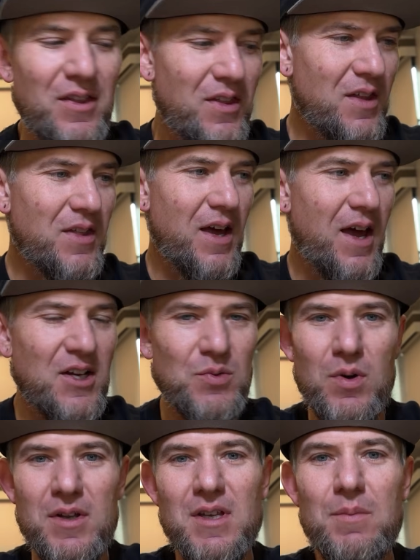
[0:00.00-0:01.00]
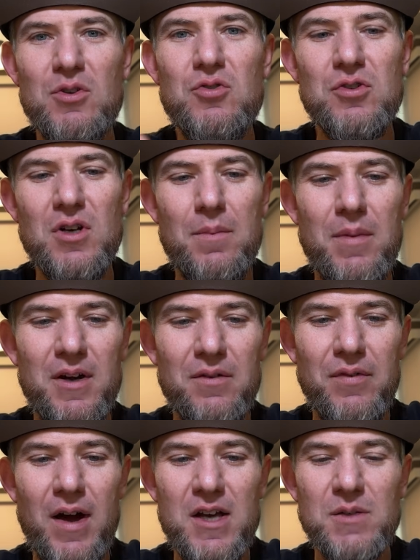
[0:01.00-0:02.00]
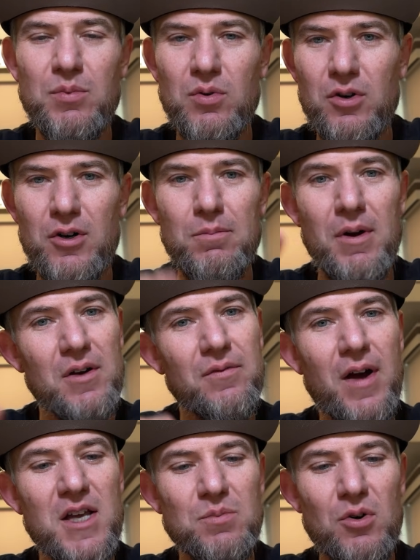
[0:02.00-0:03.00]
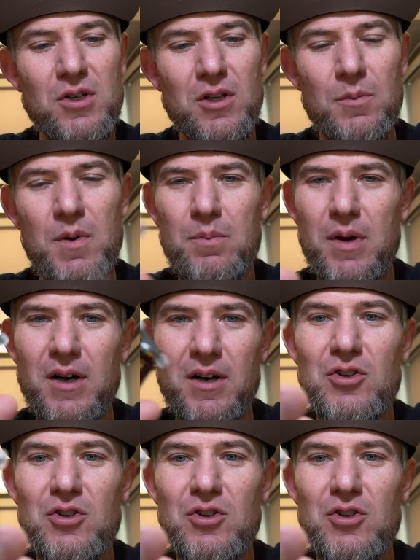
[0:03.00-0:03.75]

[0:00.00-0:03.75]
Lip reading: than the Hex ones I've been using on my device board. My device board's a little bit bigger.